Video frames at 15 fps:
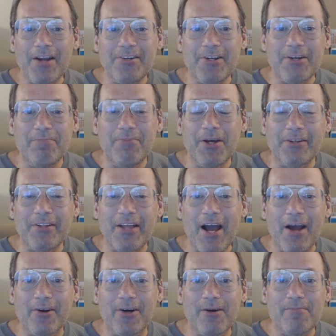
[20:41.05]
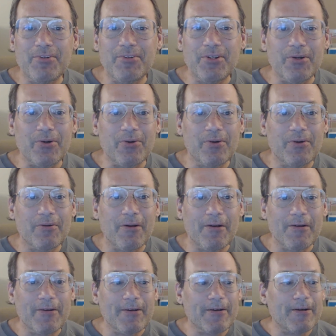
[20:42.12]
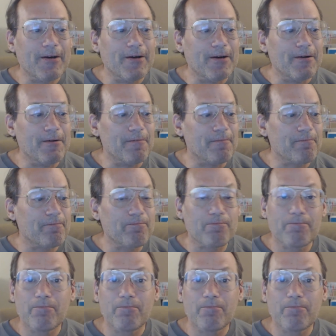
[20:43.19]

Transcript: I did pick that up too. Um,